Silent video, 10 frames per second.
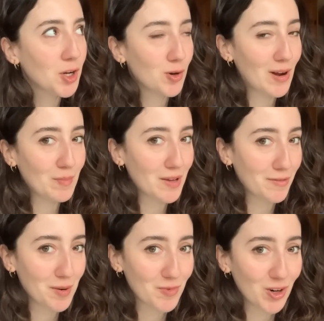Correct me if
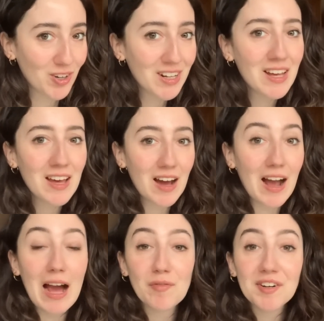I'm wrong. I
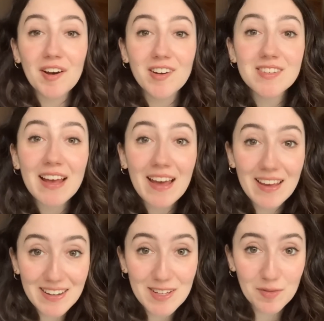haven't heard
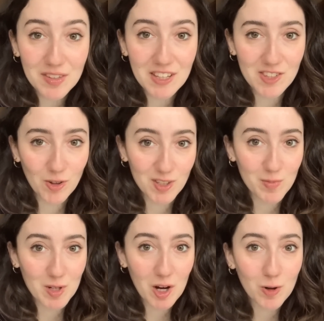any of these songs. I've
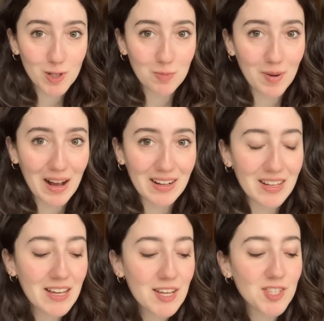been holding back.
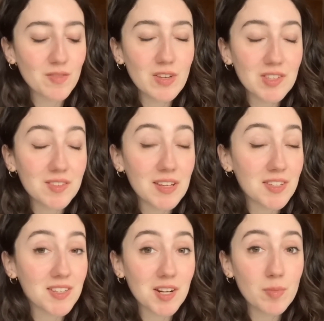So because
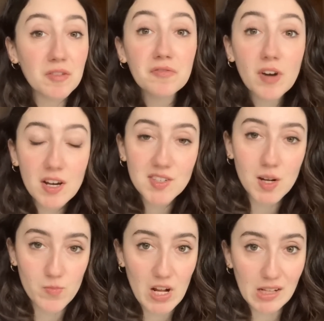this is going to be first
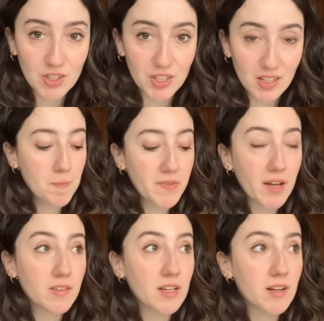time reaction,
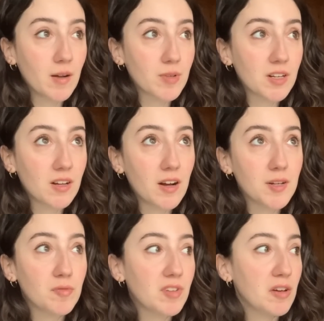and then I'm going to
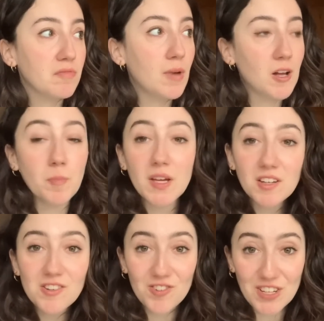kind of give my
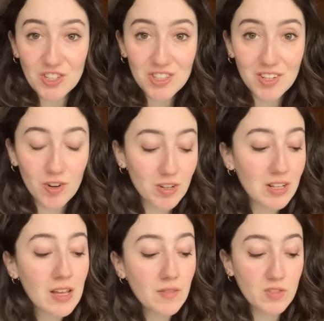opinion on each song,
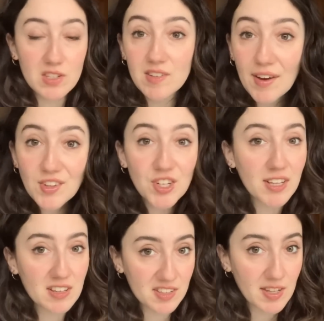the
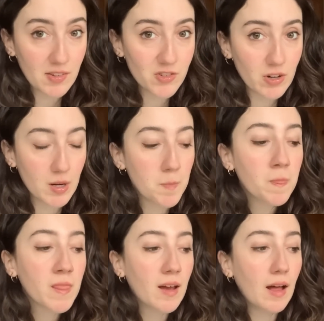staging, etc.
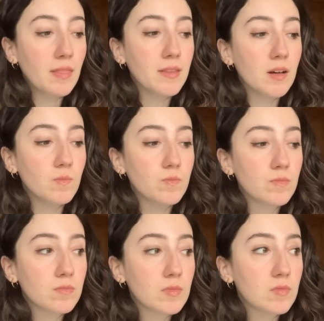And then
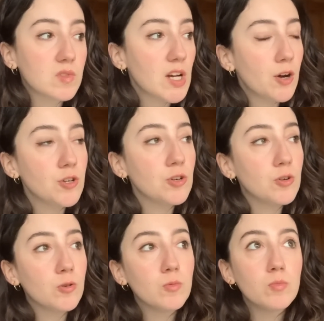tell
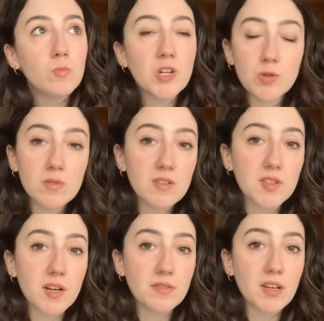you which
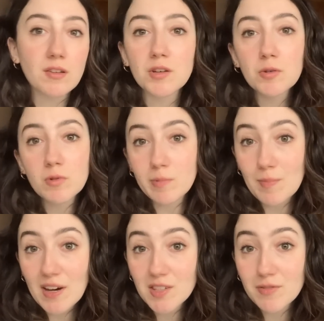ones I think would be
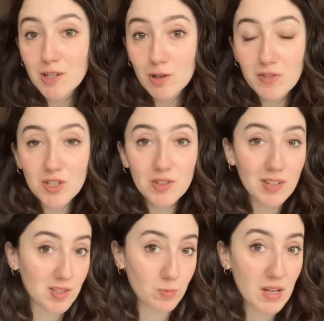best for Eurovision
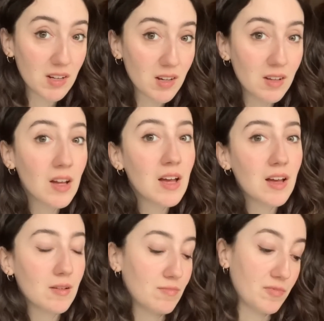as a winner
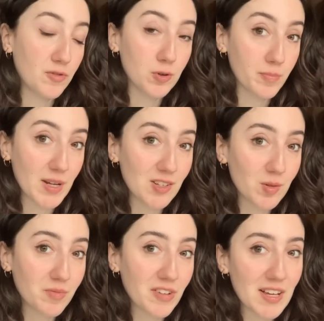for
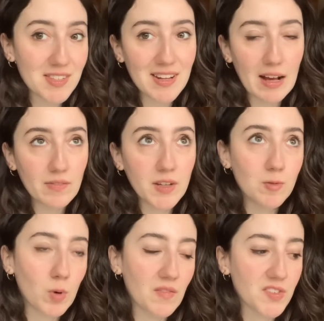Benidorm Fest, and
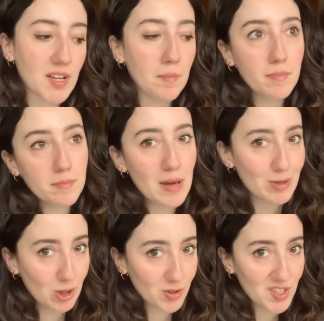then ones that
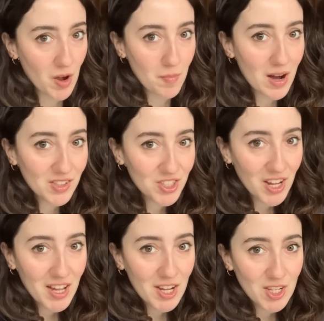maybe not so much.
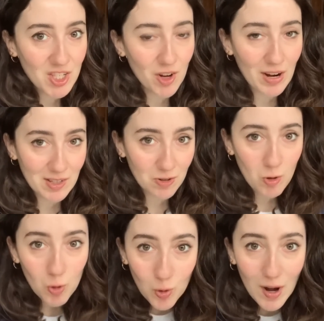So as
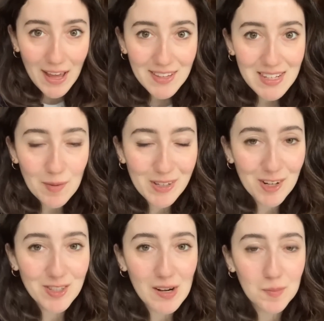always, let me
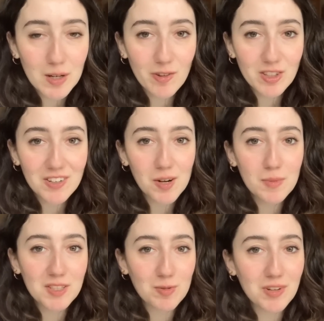know down below in the
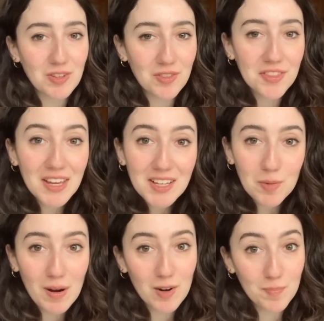comments what you think
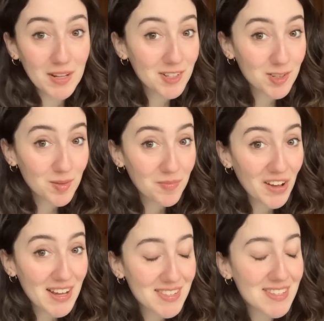about Benidorm
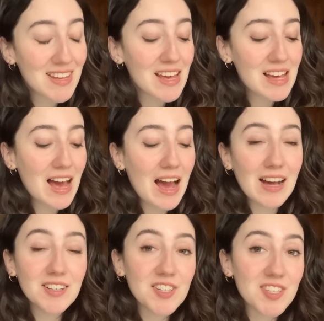Fest,
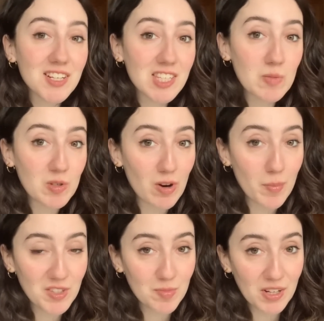and consider
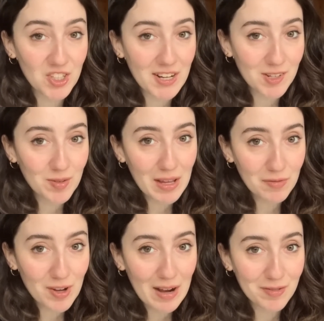subscribing to my channel
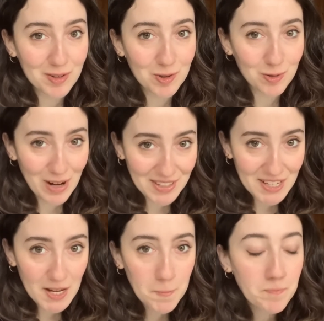if you haven't
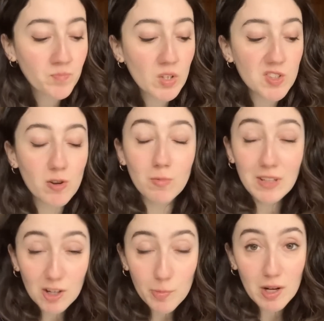already. So a
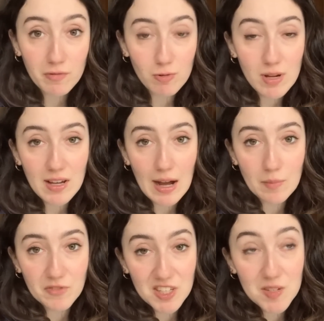little bit of a
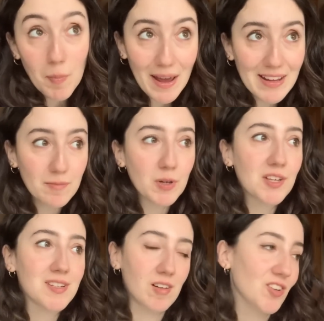recap for Spain,
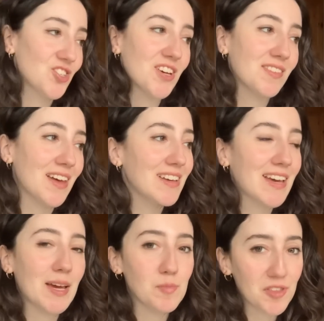because last year they
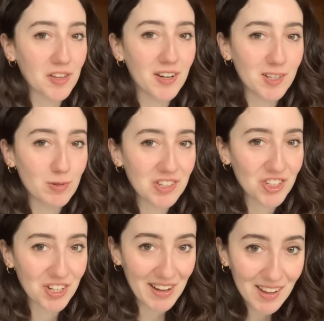came third with
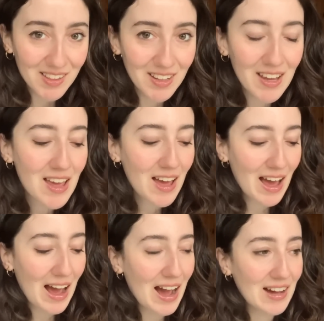Chanel
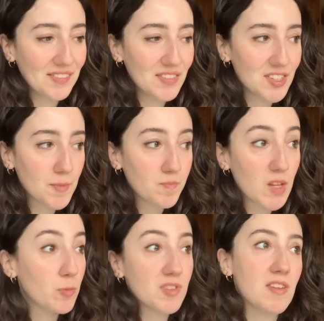and
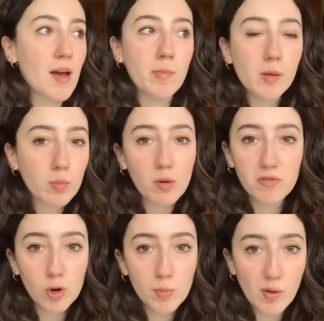it was an epic
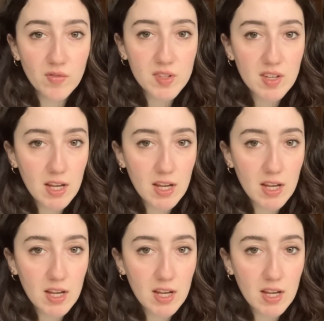performance.